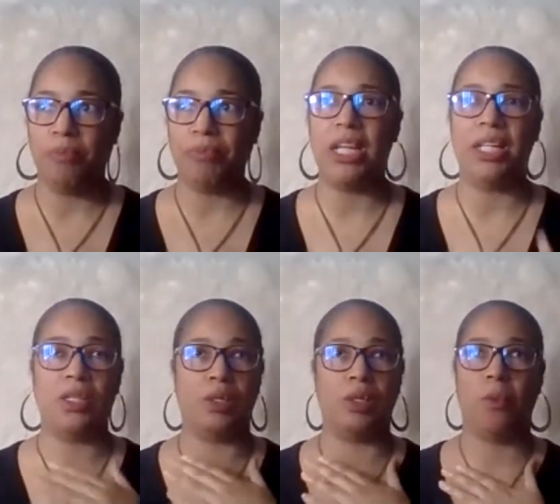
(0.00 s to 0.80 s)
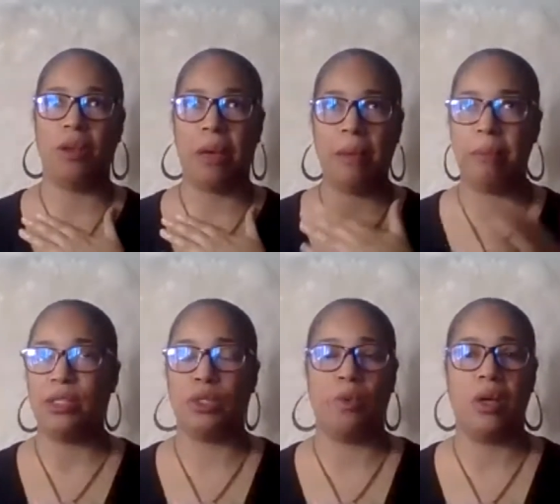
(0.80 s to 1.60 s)
and it's one of my
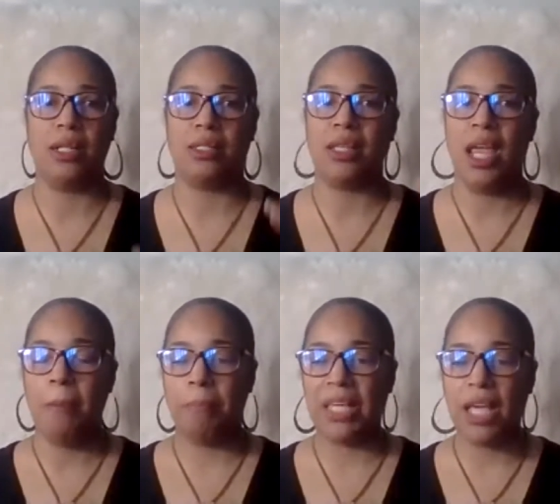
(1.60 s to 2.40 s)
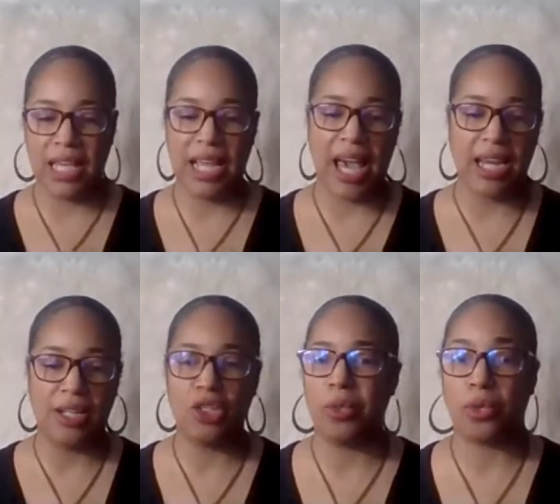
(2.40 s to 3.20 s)
best ones because I got
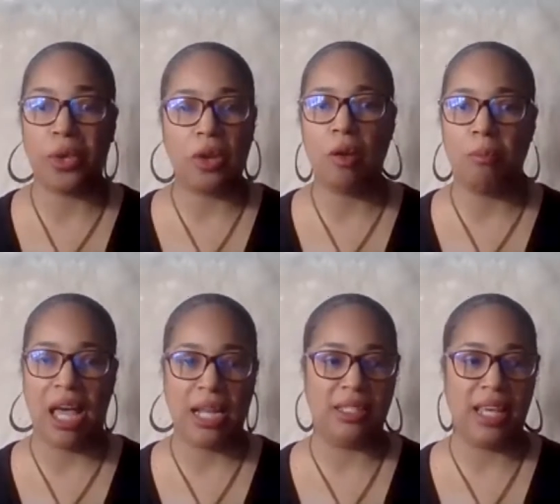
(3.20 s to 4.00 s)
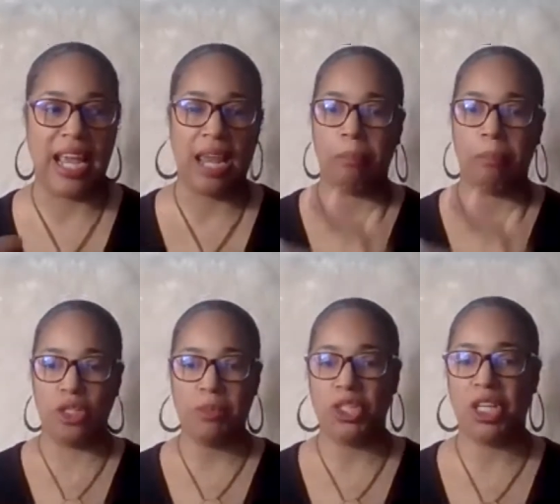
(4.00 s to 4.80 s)
into a 3-year-old mindset. I had a bunch
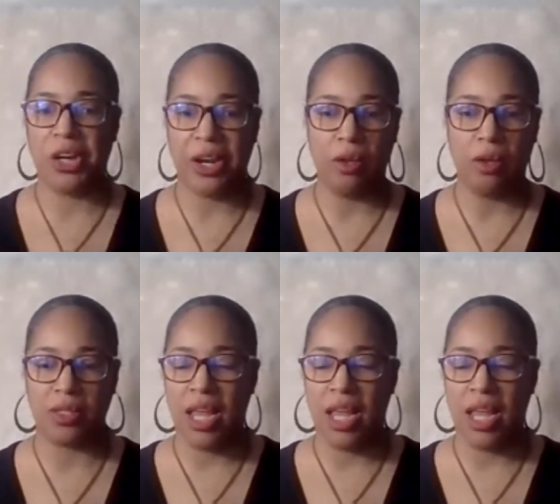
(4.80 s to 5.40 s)
of materials,